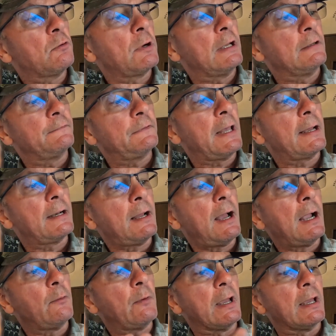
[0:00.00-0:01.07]
on flat
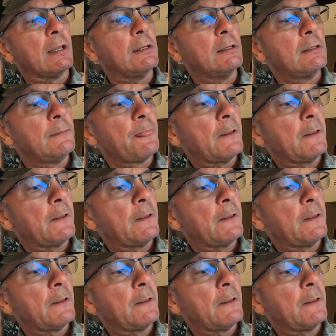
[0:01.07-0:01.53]
highway